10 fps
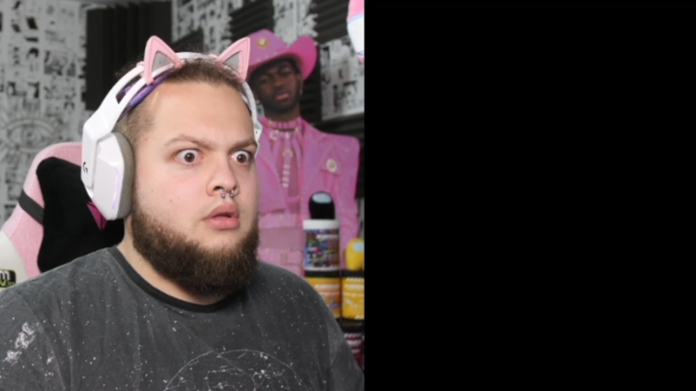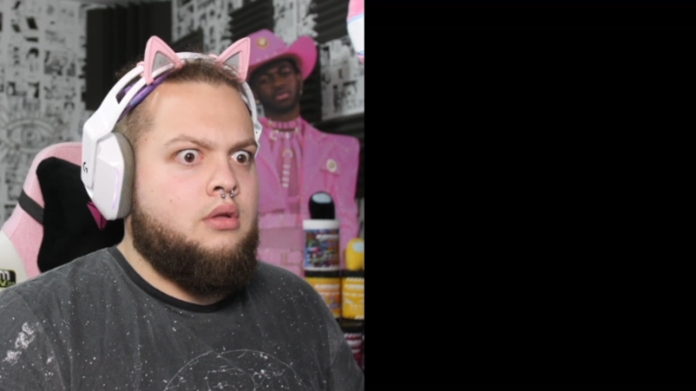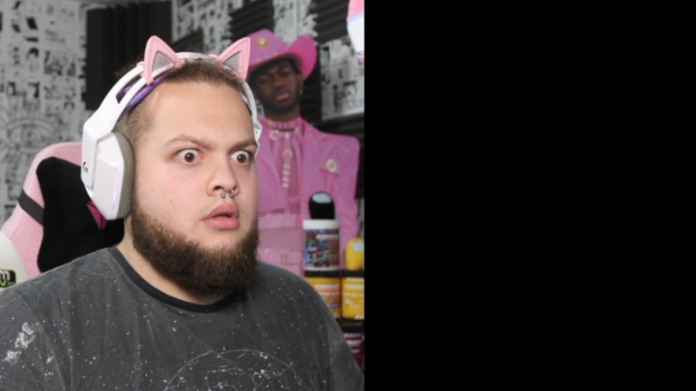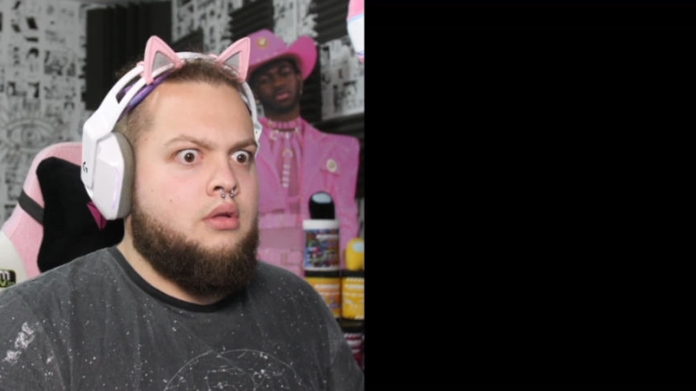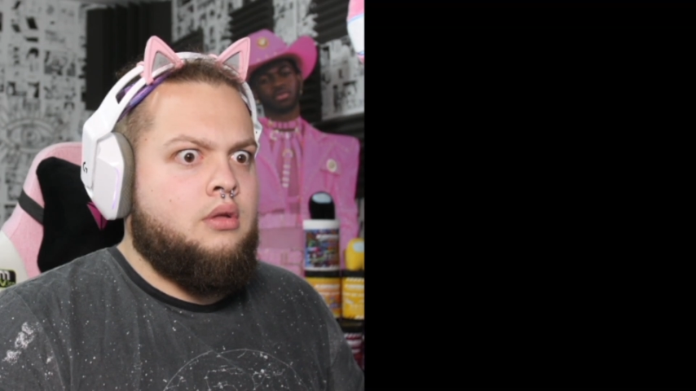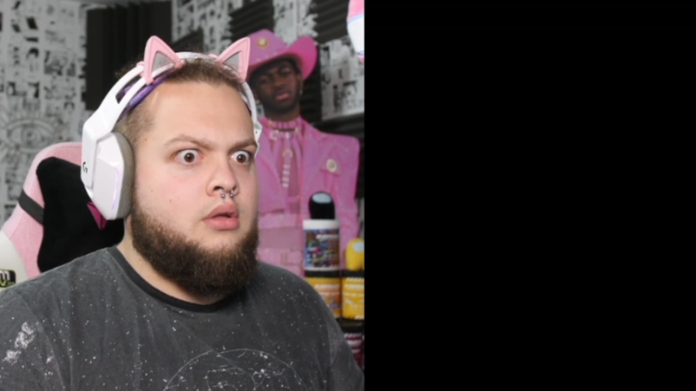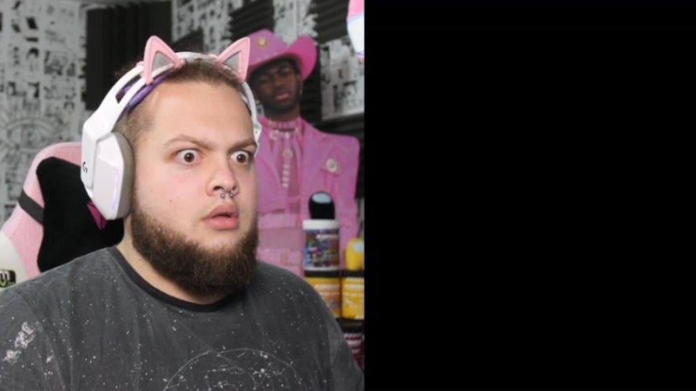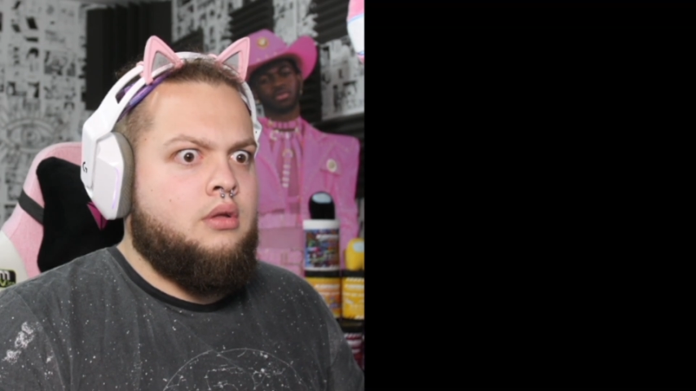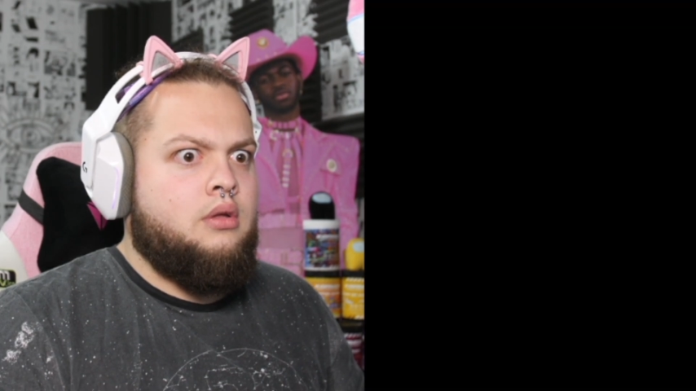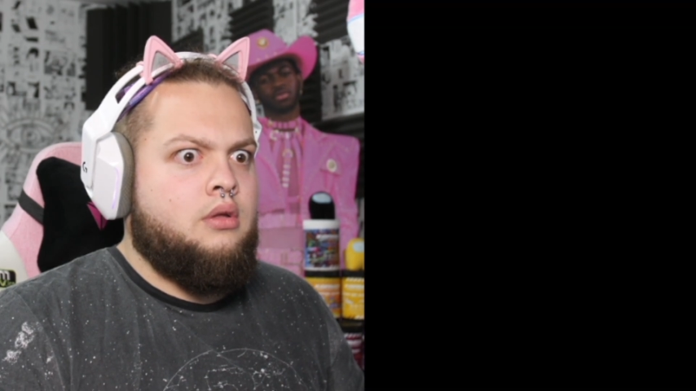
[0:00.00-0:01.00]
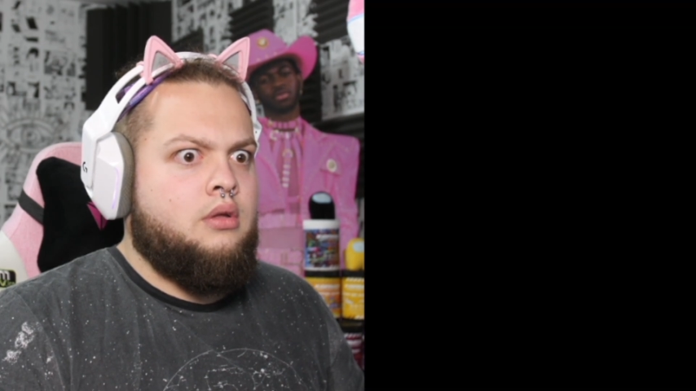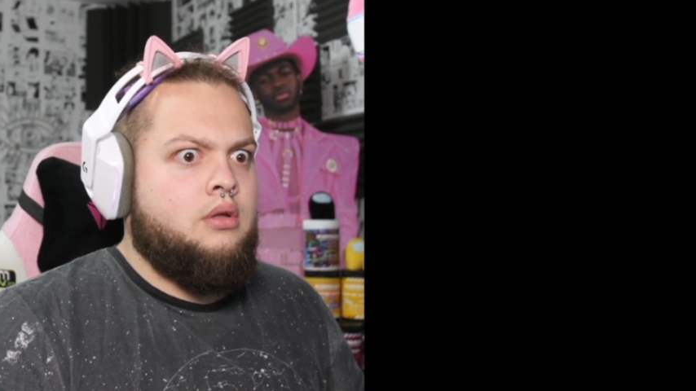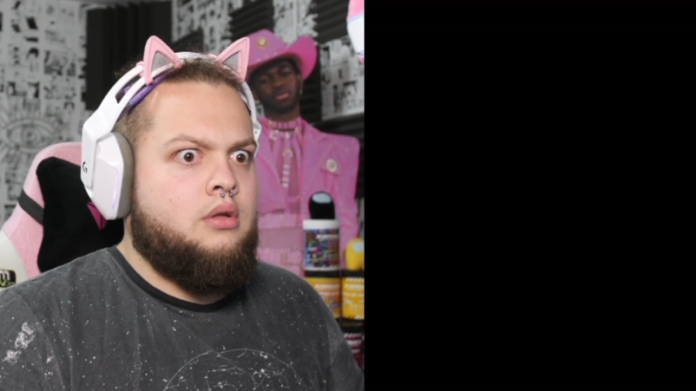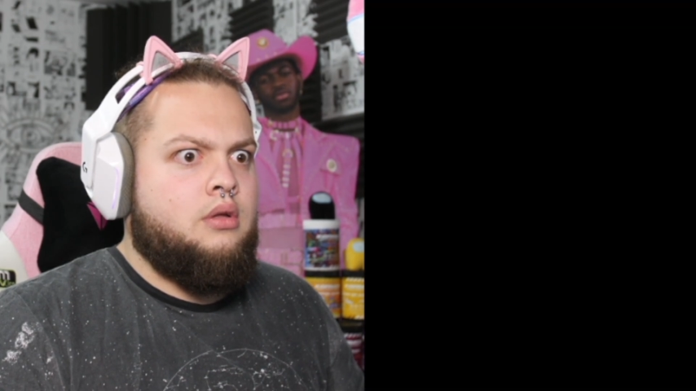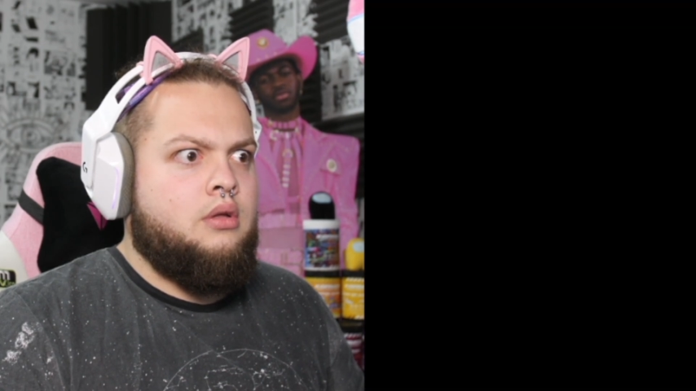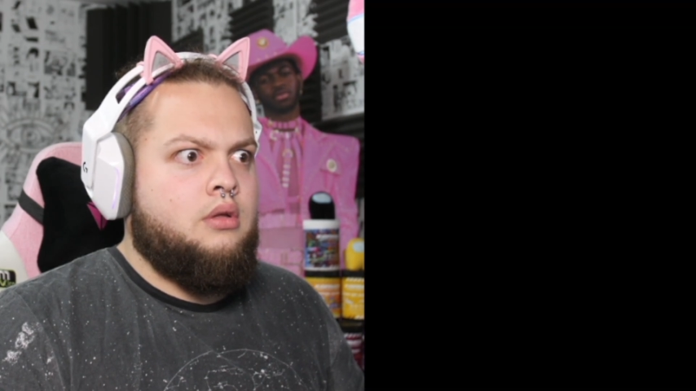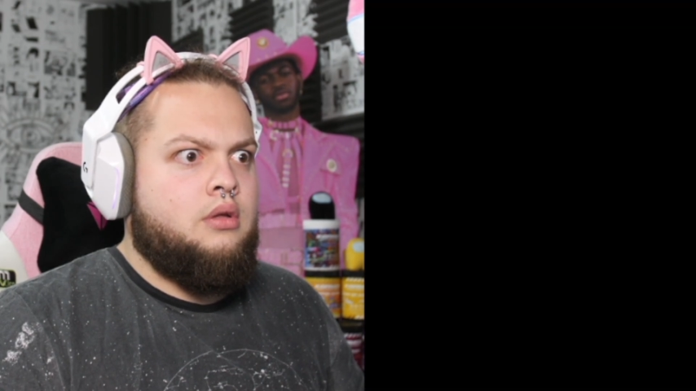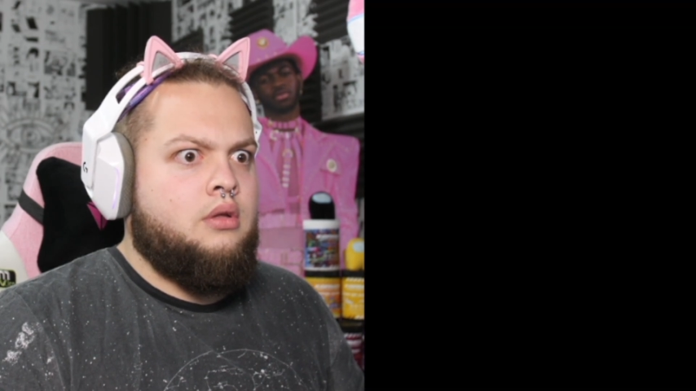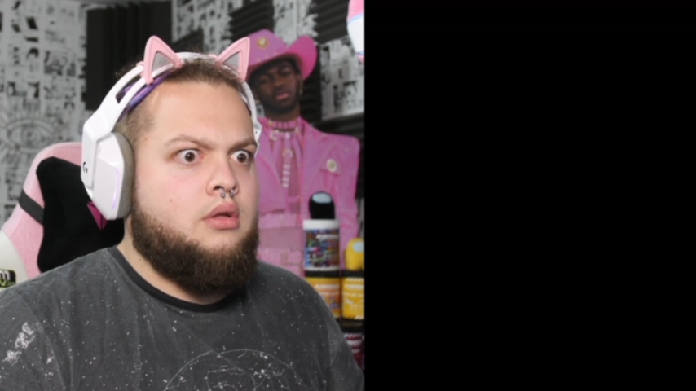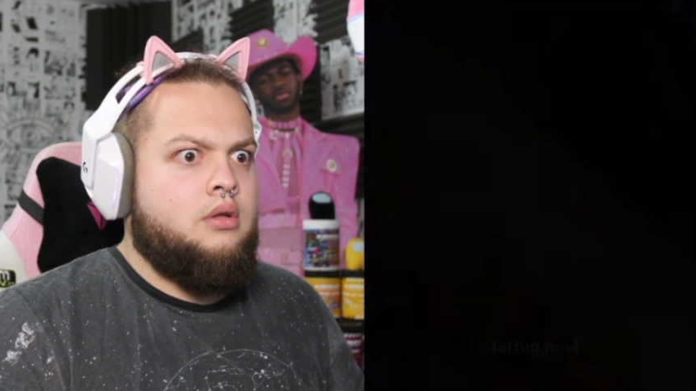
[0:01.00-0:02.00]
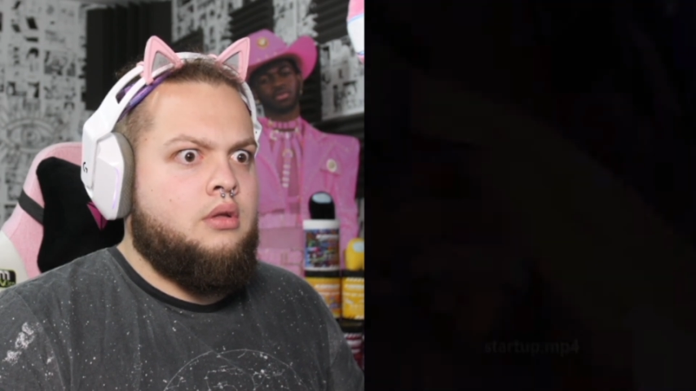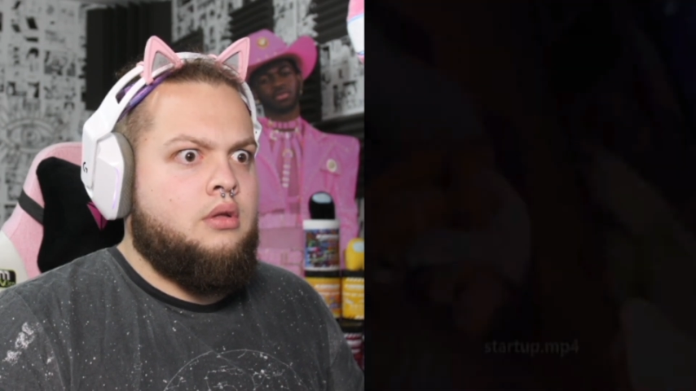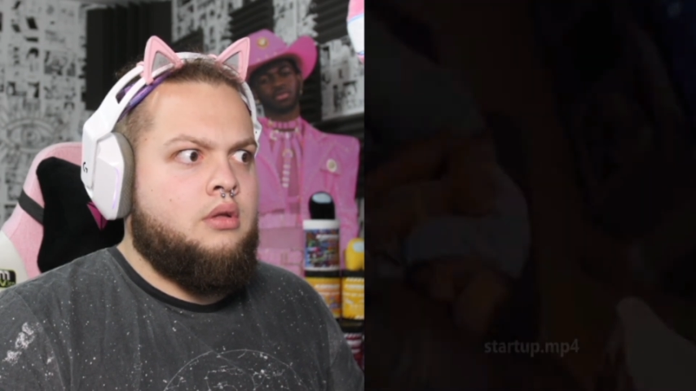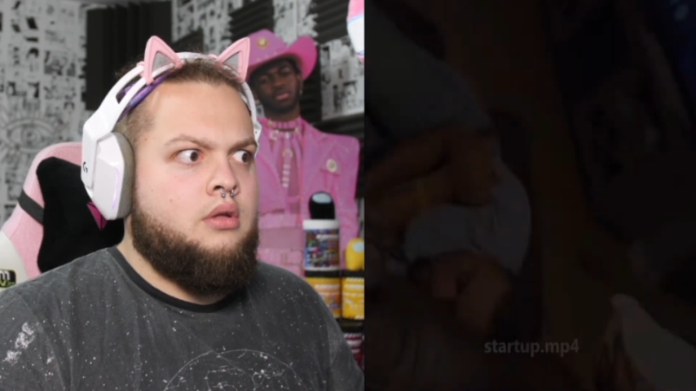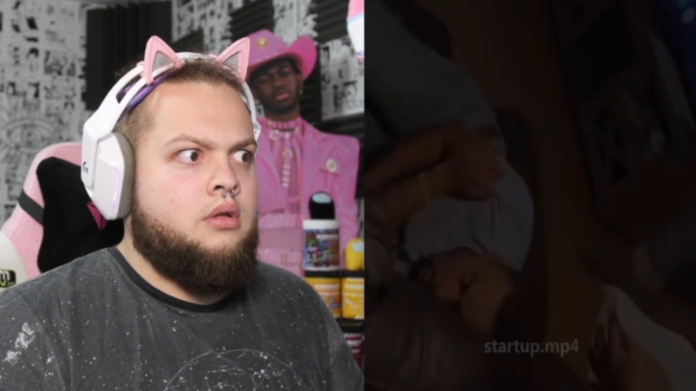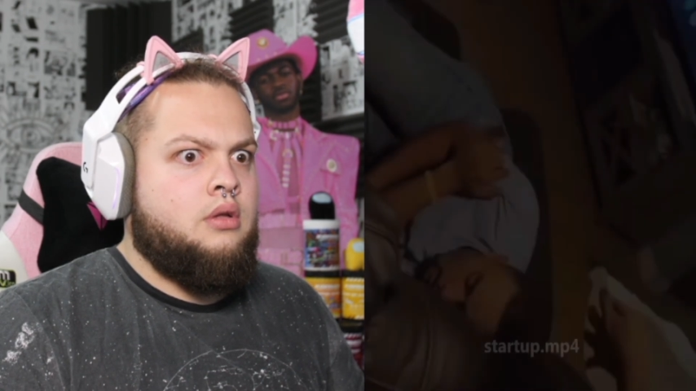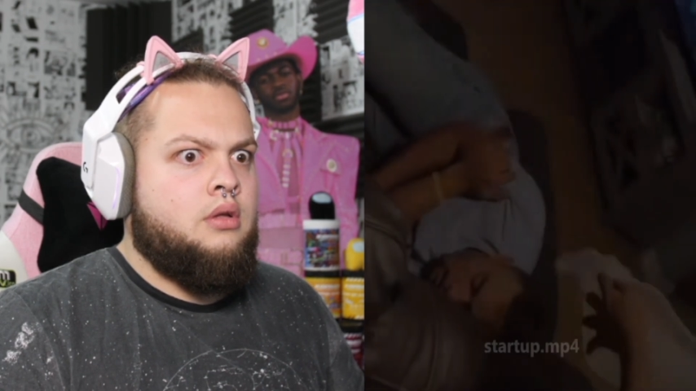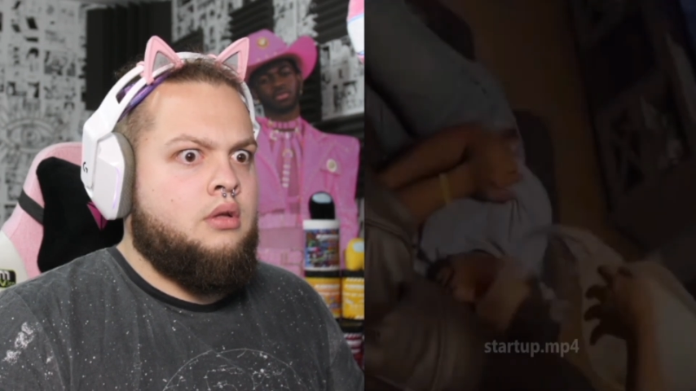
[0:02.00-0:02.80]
No one is speaking in this clip.